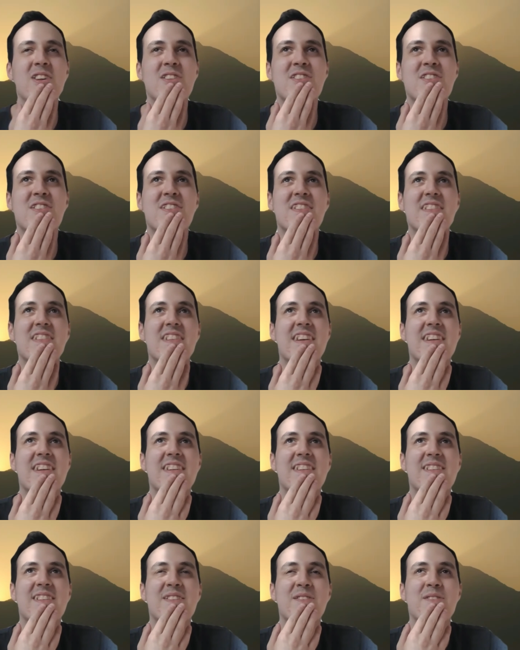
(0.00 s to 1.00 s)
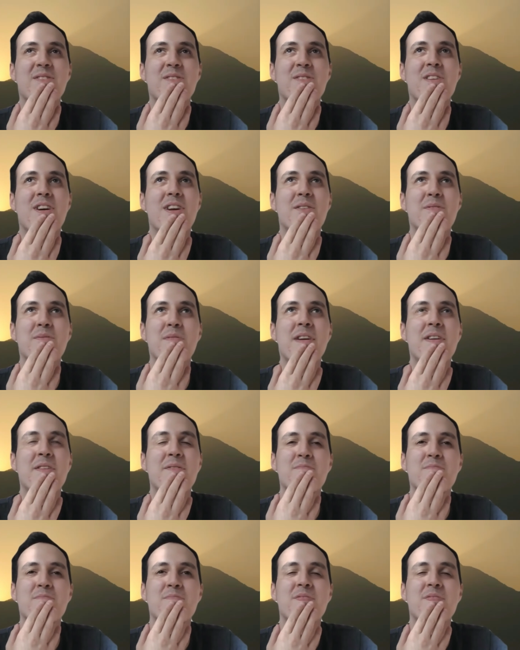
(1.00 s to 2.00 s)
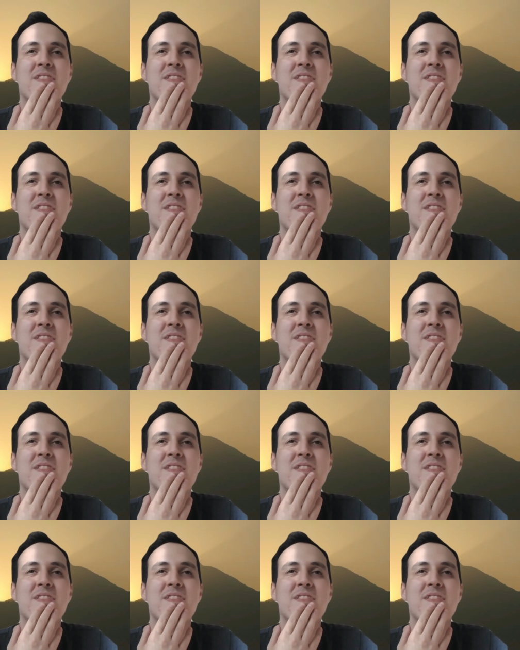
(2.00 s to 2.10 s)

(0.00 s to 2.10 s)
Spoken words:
Also, like, one of my